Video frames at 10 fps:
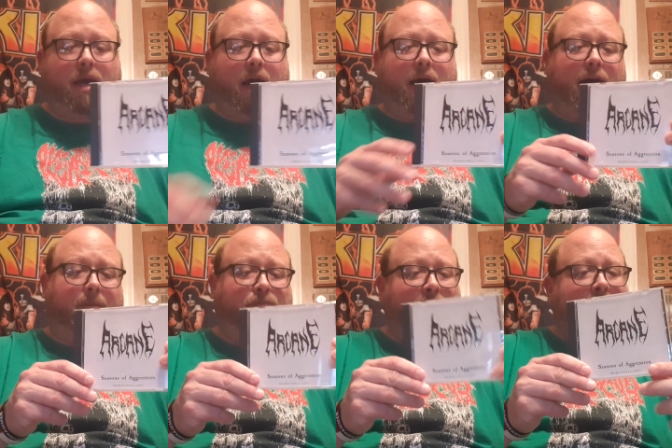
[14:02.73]

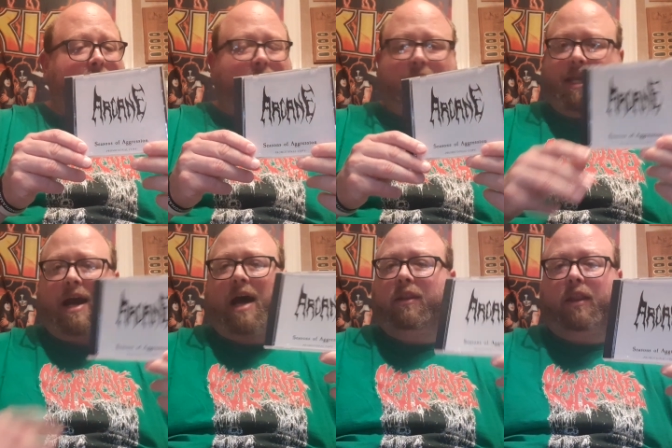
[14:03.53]
Um, and yeah,
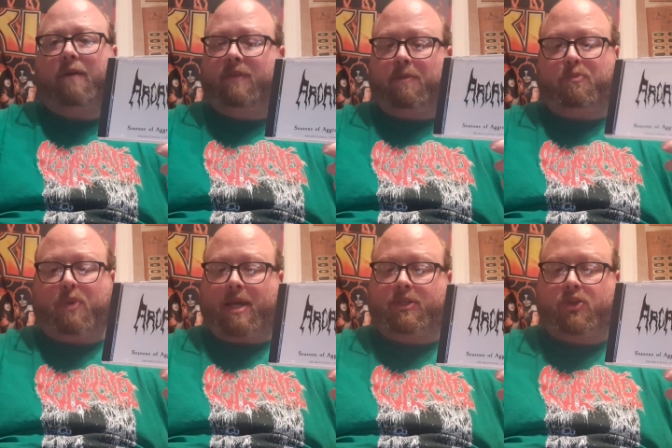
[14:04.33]
I loved the
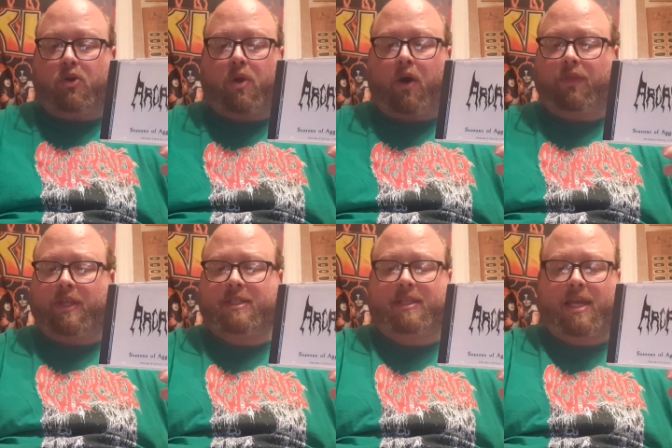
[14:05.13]
bass tone on
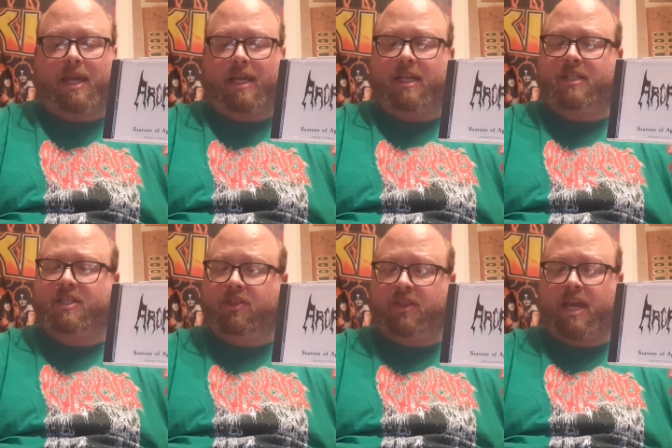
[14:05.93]
this thing. It is
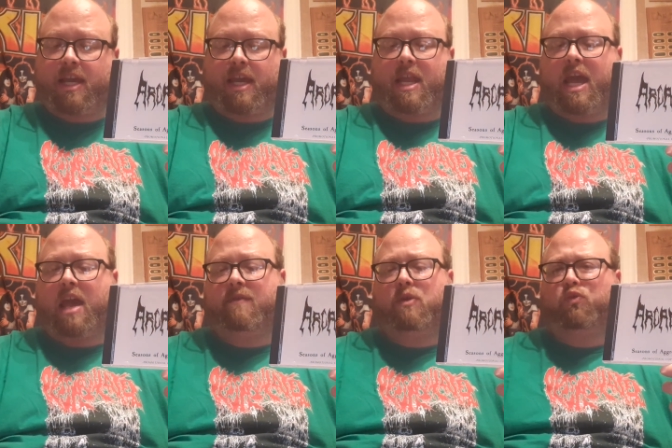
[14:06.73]
thick and
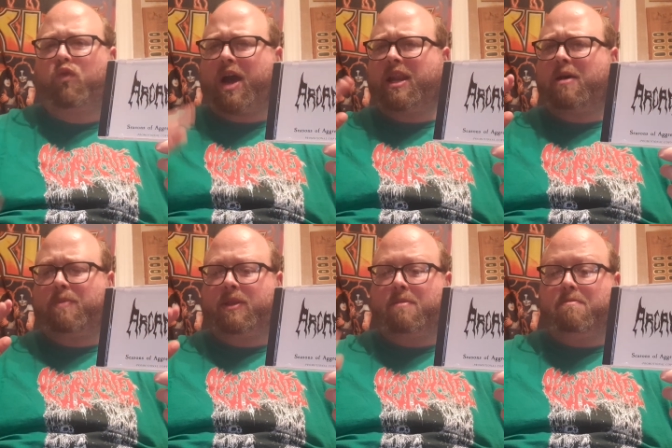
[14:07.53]
heavy right
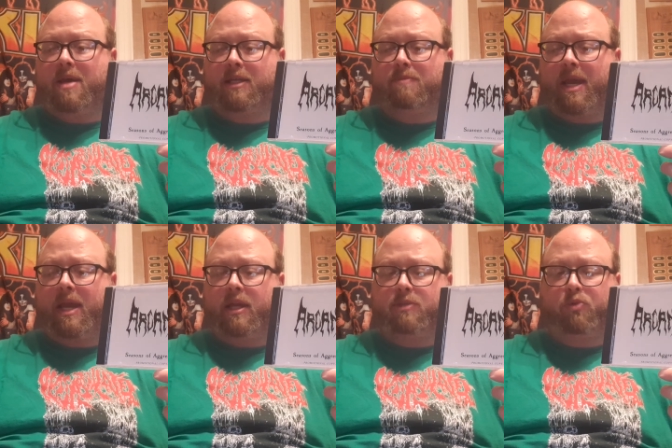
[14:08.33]
up in the mix,
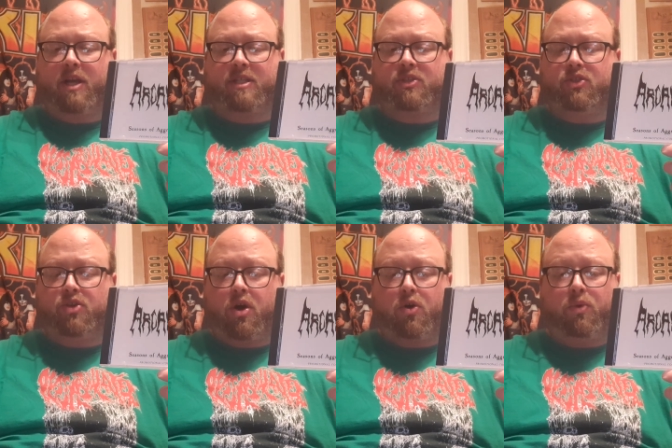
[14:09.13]
making its presence
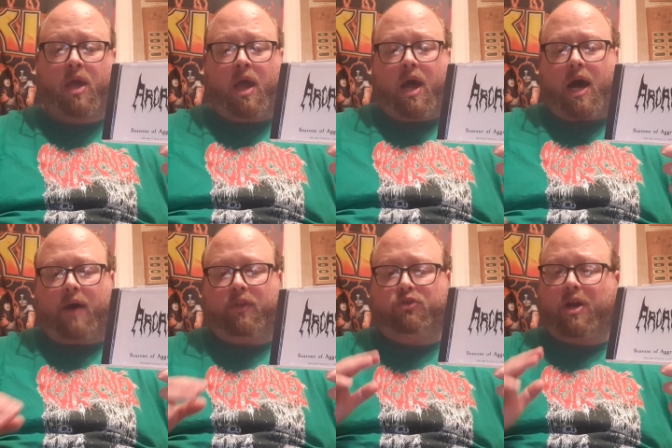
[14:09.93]
known.
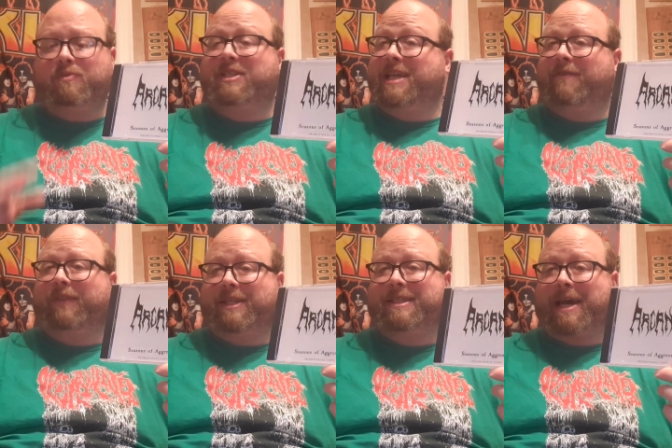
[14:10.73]
Uh, the drums
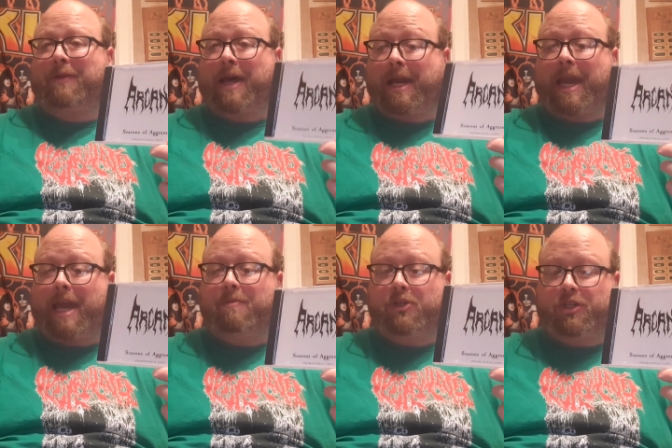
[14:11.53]
definitely sound like
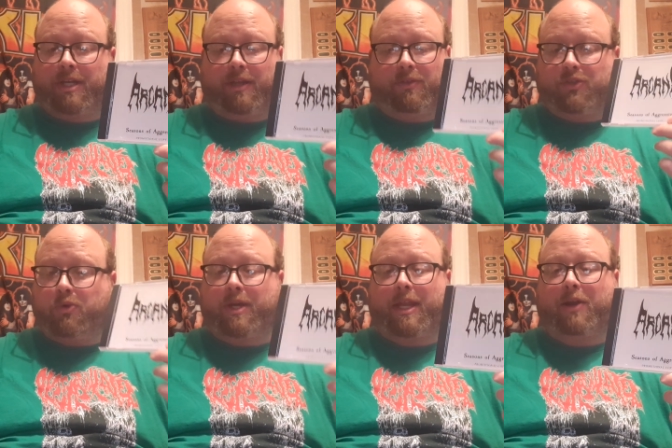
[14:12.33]
a machine. There's
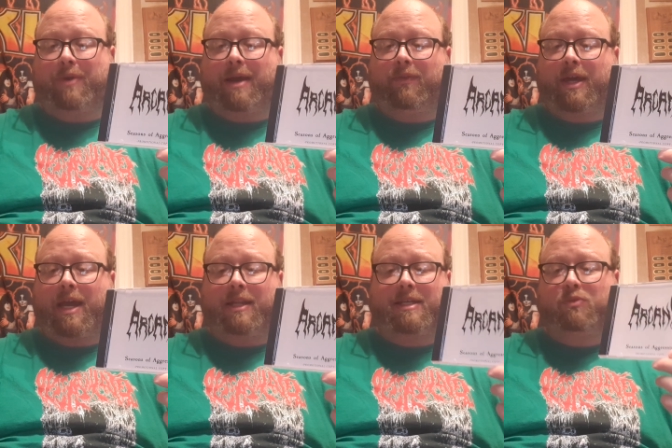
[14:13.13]
no getting around that.
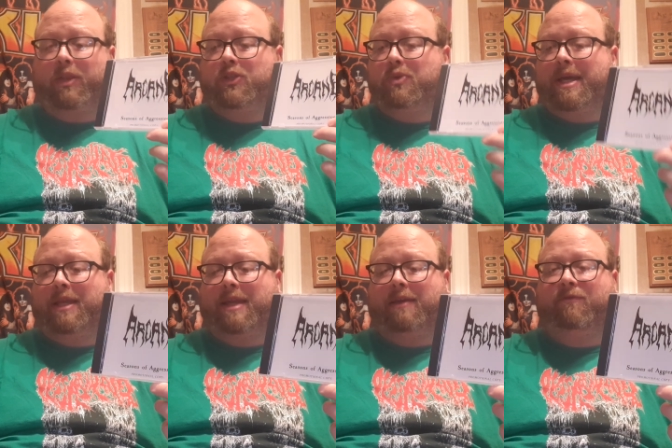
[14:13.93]
It doesn't really do
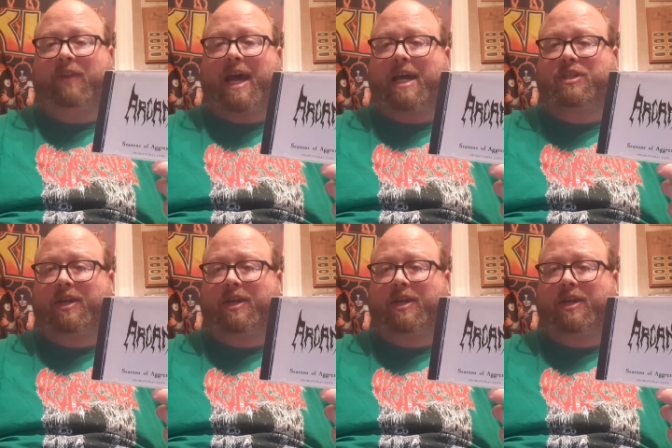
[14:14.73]
anything flash.